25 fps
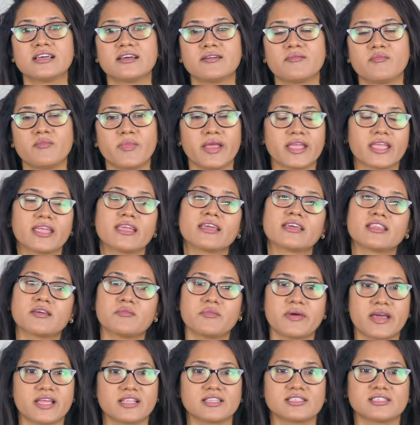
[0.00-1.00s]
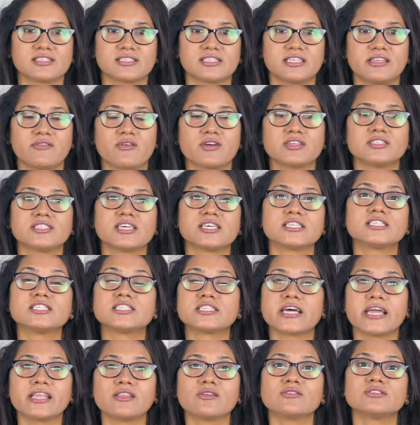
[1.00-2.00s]
making an amends. You are just
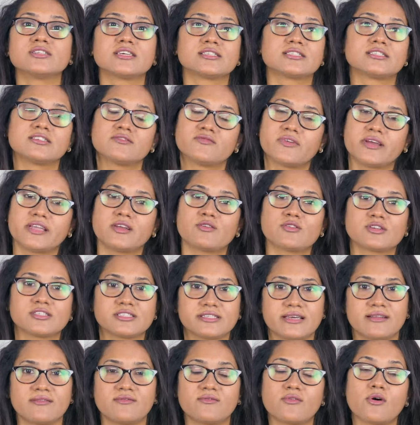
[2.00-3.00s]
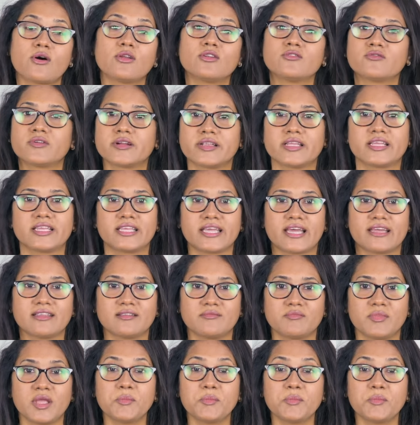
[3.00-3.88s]
trying to justify yourself all over again.